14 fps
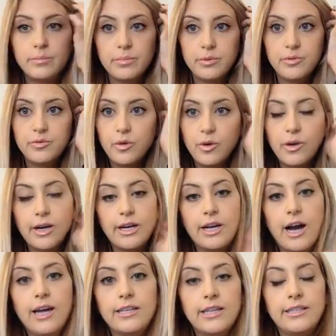before I
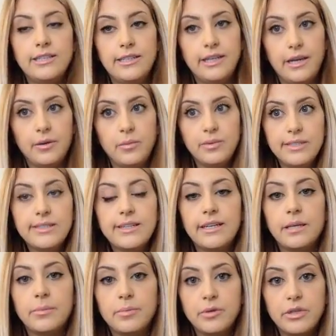highlighted it was
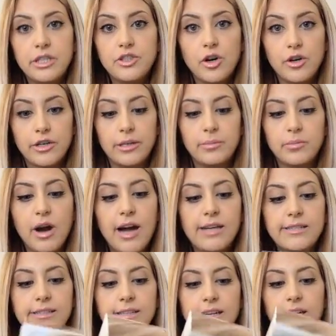getting pretty dark and
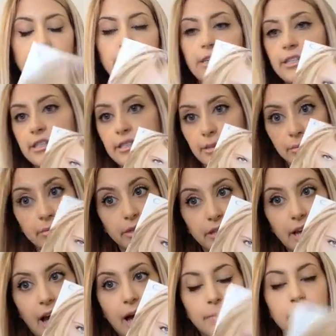brassy, so I'm really
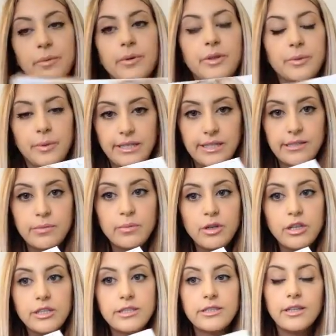happy with the way this
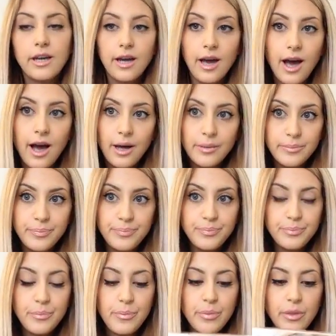worked.
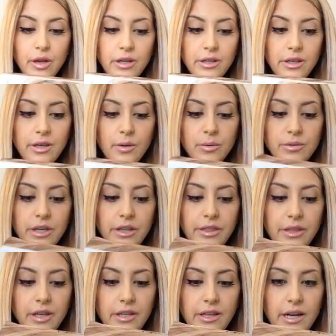The only
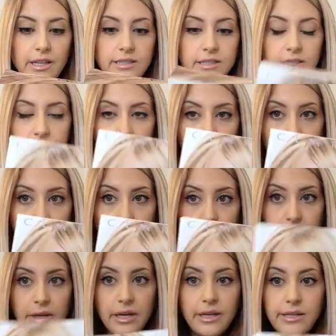thing that I didn't like
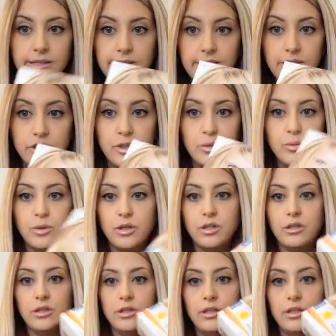about it is the tool